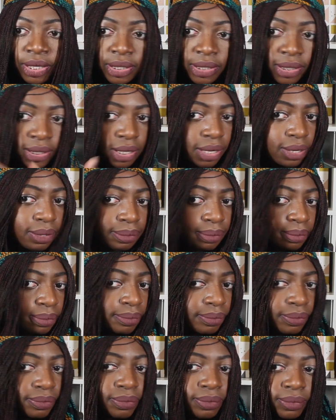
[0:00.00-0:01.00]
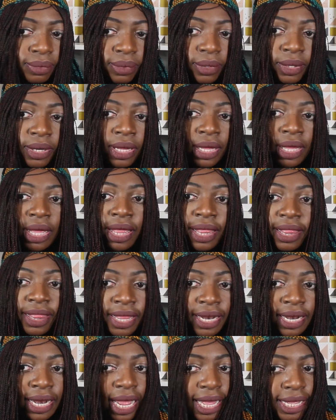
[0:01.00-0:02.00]
So
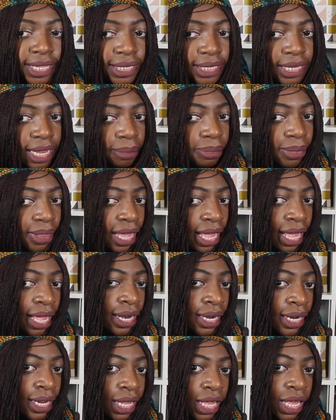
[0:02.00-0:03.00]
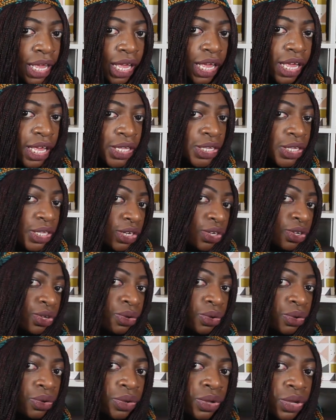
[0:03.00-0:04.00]
the next step then is
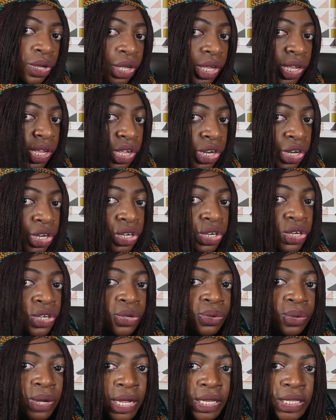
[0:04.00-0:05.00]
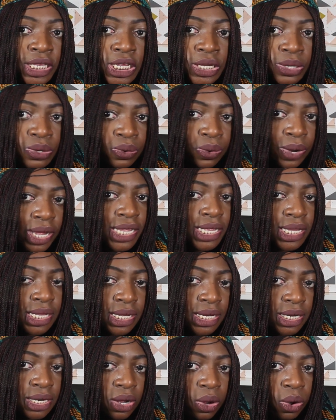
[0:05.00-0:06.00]
to do a
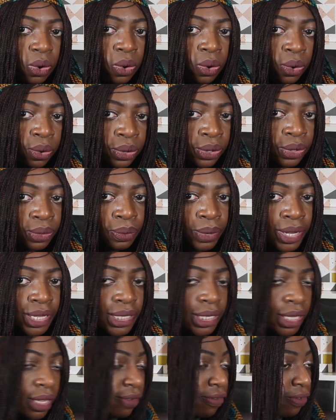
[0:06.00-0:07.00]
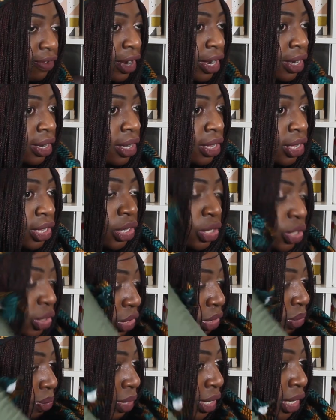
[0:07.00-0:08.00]
twist all the way to the front.
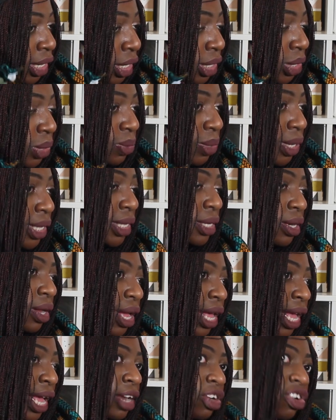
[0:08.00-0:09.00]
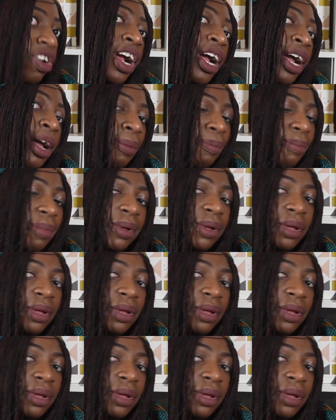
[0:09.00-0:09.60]
So we're gonna twist our head wrap